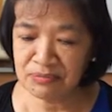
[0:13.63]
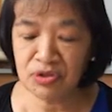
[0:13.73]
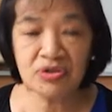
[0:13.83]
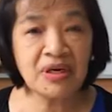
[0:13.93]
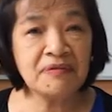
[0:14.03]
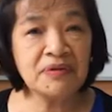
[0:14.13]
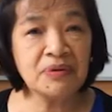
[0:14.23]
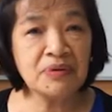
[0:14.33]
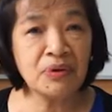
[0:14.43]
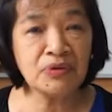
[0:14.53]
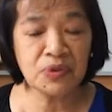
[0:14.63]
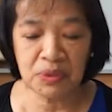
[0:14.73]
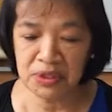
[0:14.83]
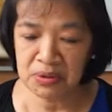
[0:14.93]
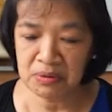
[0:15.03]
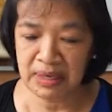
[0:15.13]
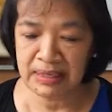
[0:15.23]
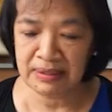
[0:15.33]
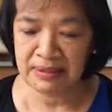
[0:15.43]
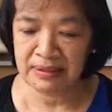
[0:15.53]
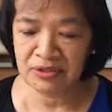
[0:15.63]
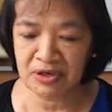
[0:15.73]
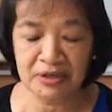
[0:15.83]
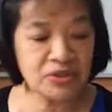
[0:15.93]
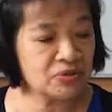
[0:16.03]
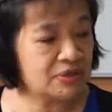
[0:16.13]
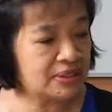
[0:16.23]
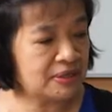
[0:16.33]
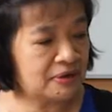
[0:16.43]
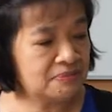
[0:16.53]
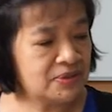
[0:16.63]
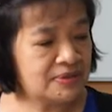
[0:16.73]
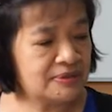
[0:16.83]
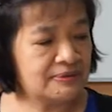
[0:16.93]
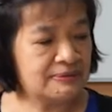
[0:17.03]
you should have your notes with you and the charts on the Psalms.